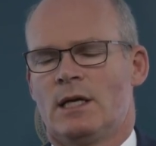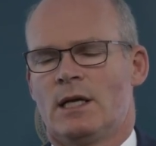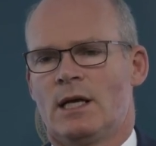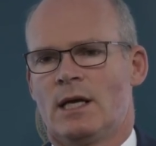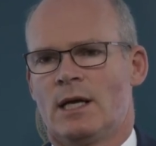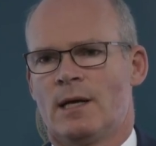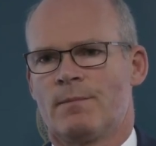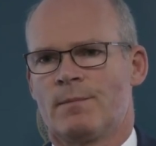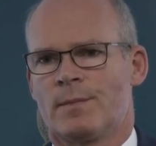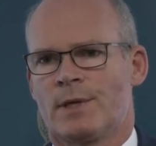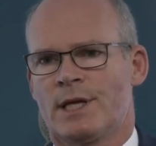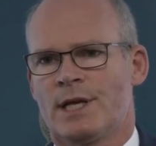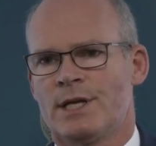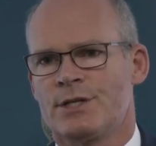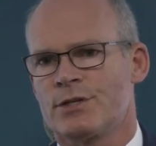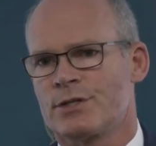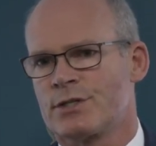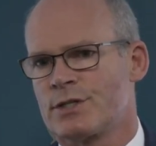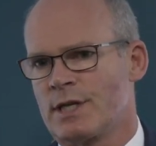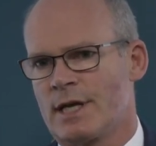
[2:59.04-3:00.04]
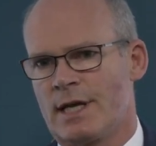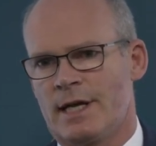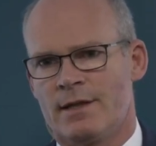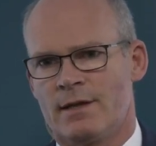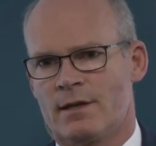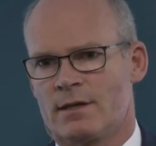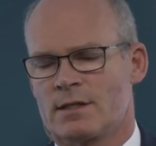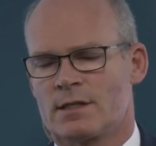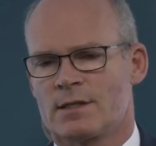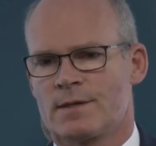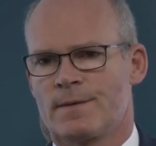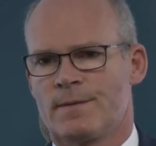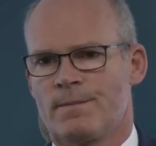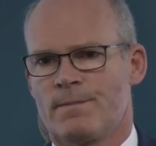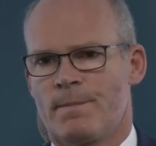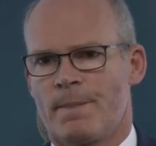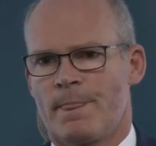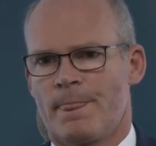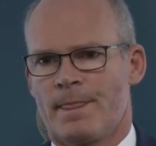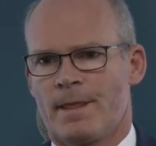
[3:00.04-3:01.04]
Um, can I just say that,
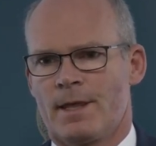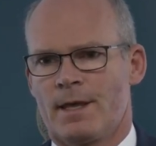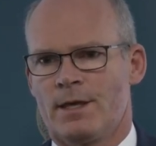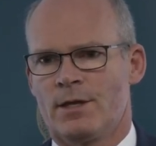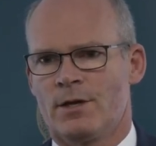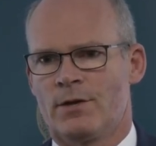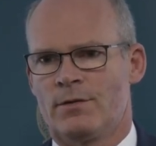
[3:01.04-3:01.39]
you